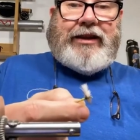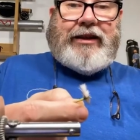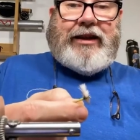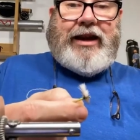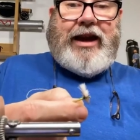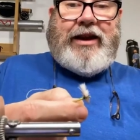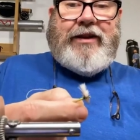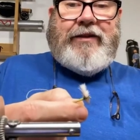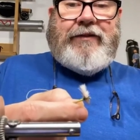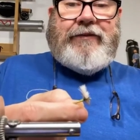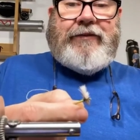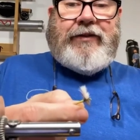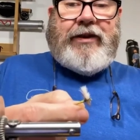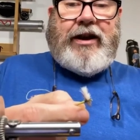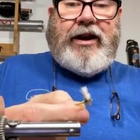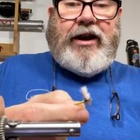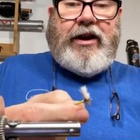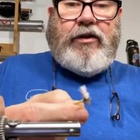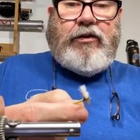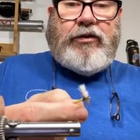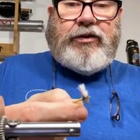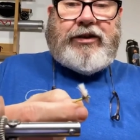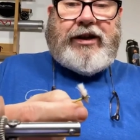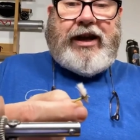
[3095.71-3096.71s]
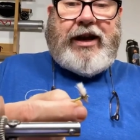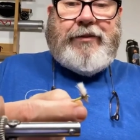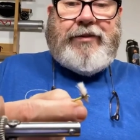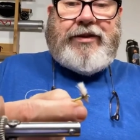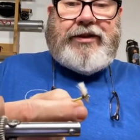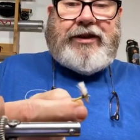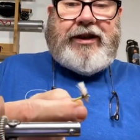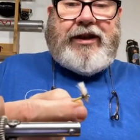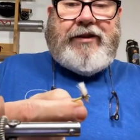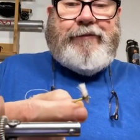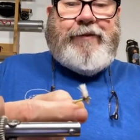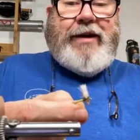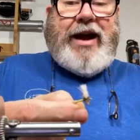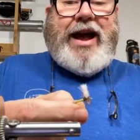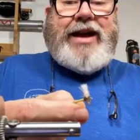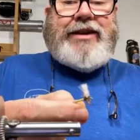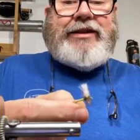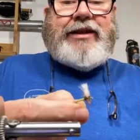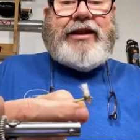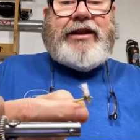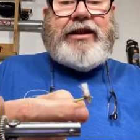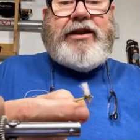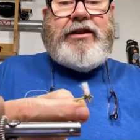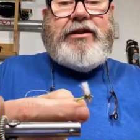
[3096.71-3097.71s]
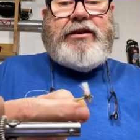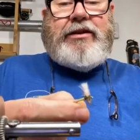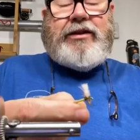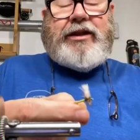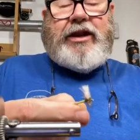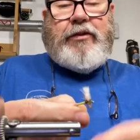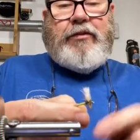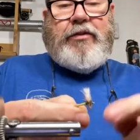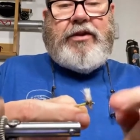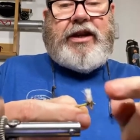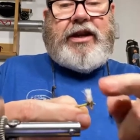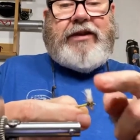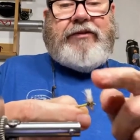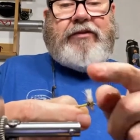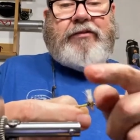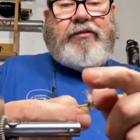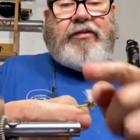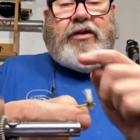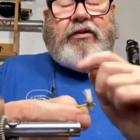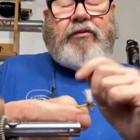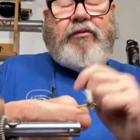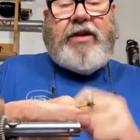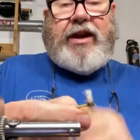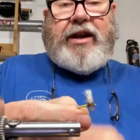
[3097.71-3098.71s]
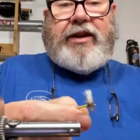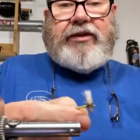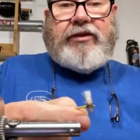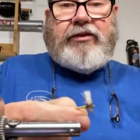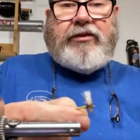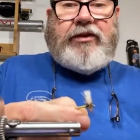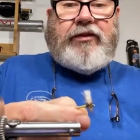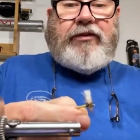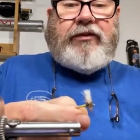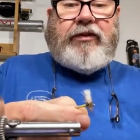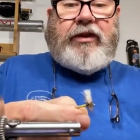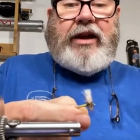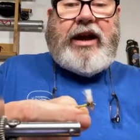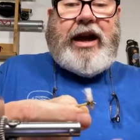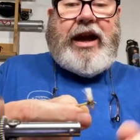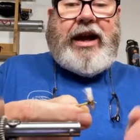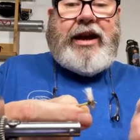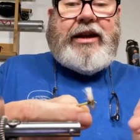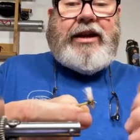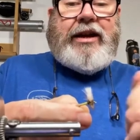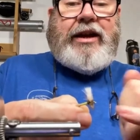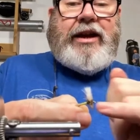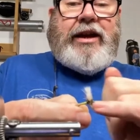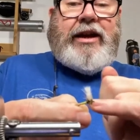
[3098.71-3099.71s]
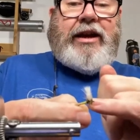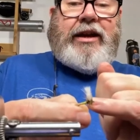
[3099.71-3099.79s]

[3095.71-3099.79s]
a lot of old-timers that have passed the gone, they wouldn't even put wings on their fly.